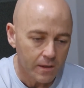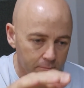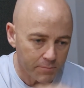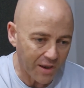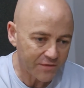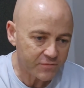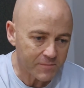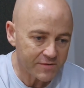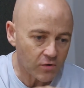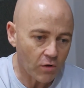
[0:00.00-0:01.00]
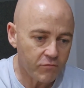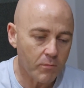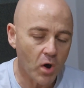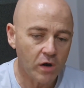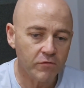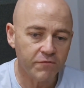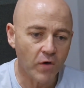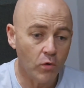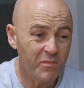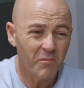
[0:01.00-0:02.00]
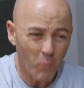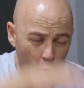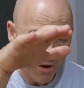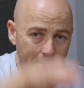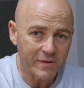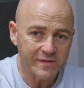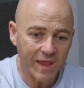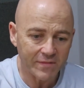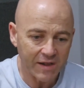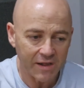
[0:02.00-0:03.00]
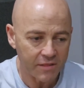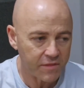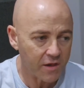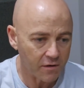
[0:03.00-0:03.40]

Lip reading: placement of the microphone, more up and down than anything.